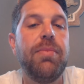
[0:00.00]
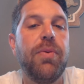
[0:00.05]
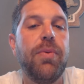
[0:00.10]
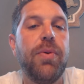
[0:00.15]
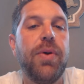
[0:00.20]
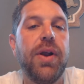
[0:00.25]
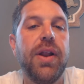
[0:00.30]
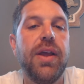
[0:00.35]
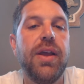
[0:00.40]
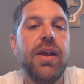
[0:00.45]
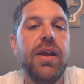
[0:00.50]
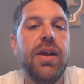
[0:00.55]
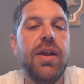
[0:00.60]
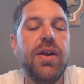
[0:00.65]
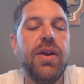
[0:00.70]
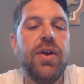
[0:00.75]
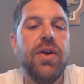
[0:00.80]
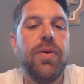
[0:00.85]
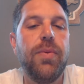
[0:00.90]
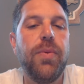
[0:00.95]
But we're
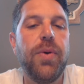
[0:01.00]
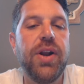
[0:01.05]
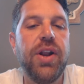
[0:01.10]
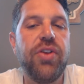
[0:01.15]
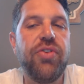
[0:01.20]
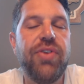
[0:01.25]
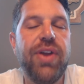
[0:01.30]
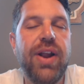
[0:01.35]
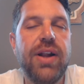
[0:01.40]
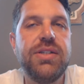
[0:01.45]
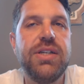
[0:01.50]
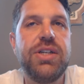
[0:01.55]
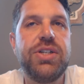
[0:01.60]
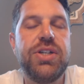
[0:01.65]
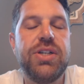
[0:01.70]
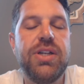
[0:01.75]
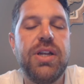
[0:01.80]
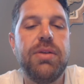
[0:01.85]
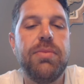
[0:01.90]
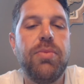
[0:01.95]
gonna
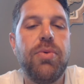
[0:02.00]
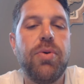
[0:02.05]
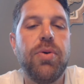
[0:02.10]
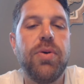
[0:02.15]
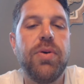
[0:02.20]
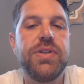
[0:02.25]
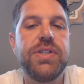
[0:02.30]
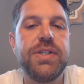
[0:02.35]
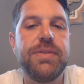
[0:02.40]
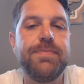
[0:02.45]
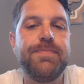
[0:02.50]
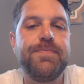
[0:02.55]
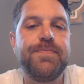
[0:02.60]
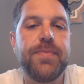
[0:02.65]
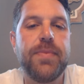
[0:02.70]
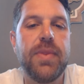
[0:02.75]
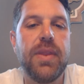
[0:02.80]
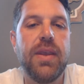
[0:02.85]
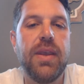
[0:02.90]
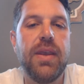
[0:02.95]
transition into some
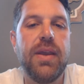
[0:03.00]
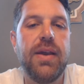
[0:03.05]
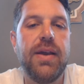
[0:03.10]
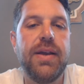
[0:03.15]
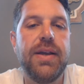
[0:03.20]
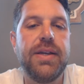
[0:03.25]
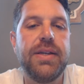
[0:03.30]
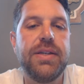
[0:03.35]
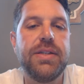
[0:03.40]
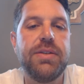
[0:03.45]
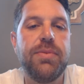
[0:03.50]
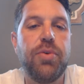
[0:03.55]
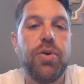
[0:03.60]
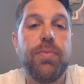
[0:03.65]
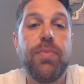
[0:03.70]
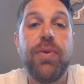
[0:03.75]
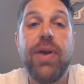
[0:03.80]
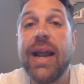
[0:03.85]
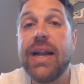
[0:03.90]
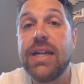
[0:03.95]
more
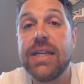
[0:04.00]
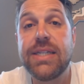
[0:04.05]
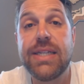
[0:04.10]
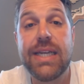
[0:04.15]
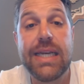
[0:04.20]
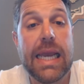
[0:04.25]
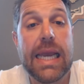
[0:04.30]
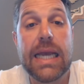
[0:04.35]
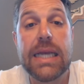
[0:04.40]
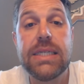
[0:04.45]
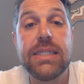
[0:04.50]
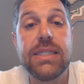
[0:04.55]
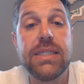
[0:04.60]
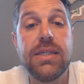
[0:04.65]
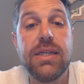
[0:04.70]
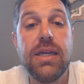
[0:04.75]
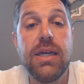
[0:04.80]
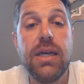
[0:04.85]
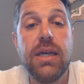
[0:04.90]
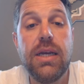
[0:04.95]
practice, I guess.
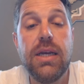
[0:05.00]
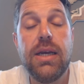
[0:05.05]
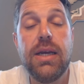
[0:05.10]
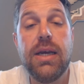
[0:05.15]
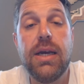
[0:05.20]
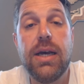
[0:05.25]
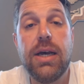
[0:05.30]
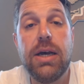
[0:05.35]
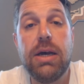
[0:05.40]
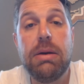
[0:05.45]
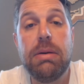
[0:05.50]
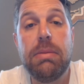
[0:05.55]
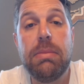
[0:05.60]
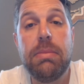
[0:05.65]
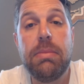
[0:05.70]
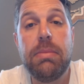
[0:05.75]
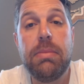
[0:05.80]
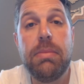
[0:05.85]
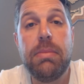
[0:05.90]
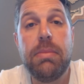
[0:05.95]
But
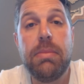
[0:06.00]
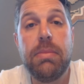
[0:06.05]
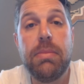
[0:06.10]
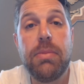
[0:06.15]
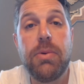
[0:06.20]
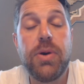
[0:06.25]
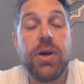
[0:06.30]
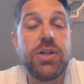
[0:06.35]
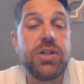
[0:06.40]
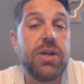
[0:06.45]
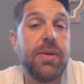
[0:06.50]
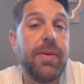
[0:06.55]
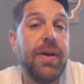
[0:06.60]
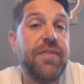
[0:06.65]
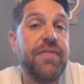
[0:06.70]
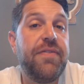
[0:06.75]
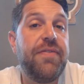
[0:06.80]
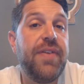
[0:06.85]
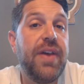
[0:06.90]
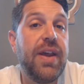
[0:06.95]
we're gonna talk
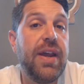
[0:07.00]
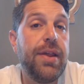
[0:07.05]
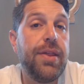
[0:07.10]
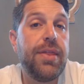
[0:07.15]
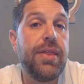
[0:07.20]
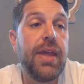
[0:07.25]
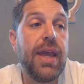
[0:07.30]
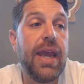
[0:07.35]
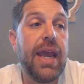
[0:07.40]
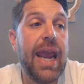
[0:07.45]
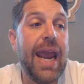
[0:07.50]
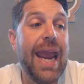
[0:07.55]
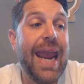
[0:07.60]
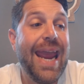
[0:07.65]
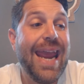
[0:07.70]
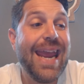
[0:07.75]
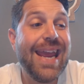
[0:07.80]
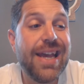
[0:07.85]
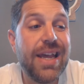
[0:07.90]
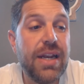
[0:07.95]
about faith
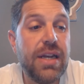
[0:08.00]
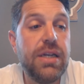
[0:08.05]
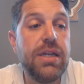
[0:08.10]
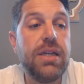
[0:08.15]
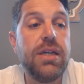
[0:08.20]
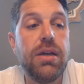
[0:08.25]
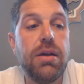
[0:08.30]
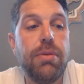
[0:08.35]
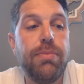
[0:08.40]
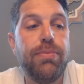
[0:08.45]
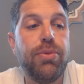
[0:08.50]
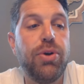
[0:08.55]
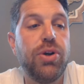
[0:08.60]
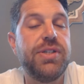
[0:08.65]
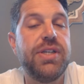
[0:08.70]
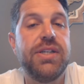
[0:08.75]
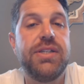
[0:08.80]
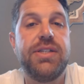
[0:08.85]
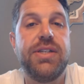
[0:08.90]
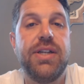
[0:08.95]
and
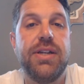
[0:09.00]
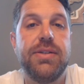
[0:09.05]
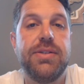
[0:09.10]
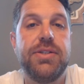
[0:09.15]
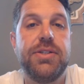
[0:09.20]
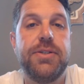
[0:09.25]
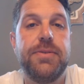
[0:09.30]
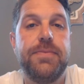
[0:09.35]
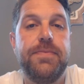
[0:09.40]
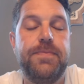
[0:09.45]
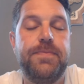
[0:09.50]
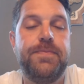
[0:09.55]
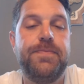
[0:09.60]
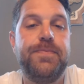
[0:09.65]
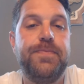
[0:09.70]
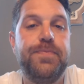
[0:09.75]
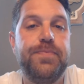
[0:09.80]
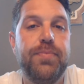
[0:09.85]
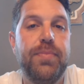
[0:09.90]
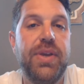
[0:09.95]
persistence
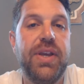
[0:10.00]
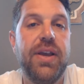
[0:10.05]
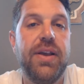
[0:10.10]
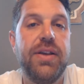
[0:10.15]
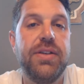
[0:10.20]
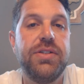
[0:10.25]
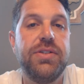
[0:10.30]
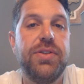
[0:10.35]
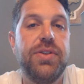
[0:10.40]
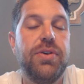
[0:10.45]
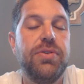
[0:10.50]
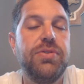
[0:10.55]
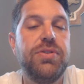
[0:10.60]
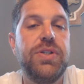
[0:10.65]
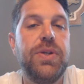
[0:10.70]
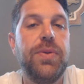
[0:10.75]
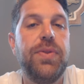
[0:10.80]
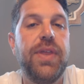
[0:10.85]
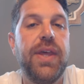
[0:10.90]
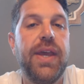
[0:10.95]
because those
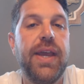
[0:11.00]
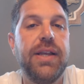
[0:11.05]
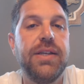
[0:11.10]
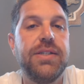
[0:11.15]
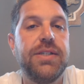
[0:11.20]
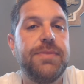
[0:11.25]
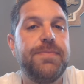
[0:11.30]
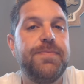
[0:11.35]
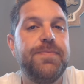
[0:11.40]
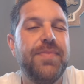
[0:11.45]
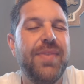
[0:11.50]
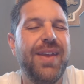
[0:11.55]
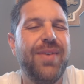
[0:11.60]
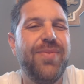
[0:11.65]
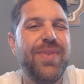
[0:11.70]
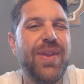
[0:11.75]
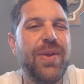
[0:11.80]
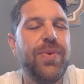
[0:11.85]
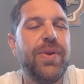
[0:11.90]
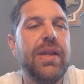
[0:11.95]
two things they
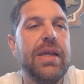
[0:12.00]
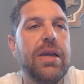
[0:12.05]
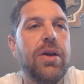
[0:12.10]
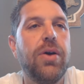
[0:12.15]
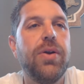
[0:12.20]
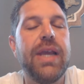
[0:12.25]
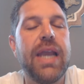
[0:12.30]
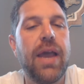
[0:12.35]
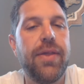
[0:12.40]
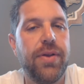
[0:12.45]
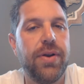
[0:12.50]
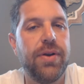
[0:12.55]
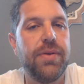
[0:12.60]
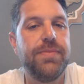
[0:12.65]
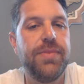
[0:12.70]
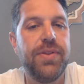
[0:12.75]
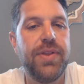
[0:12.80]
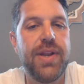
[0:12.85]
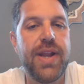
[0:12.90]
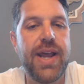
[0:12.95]
really go together,
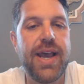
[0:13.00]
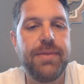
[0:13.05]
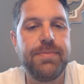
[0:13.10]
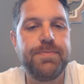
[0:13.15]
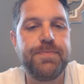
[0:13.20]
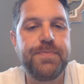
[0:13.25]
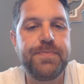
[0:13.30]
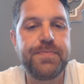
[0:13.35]
do they not?